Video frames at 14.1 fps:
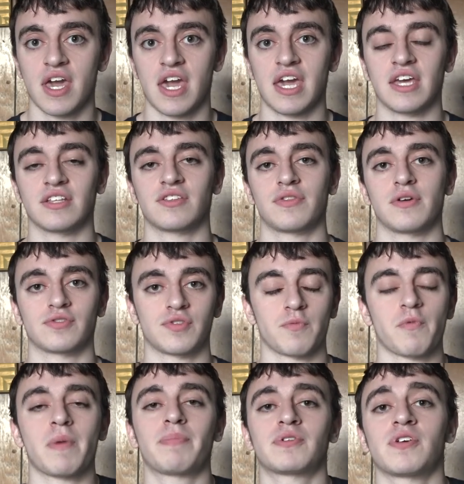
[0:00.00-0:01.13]
And there's the
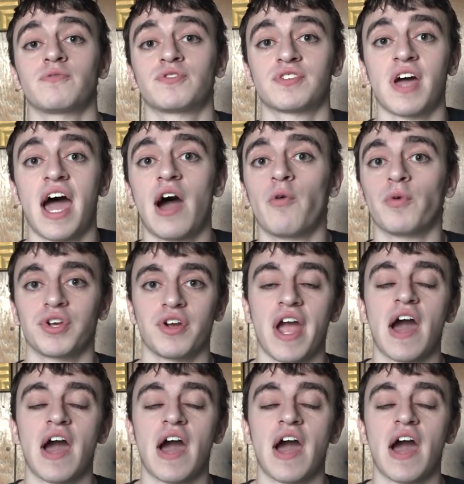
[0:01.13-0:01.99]
Ripito style where your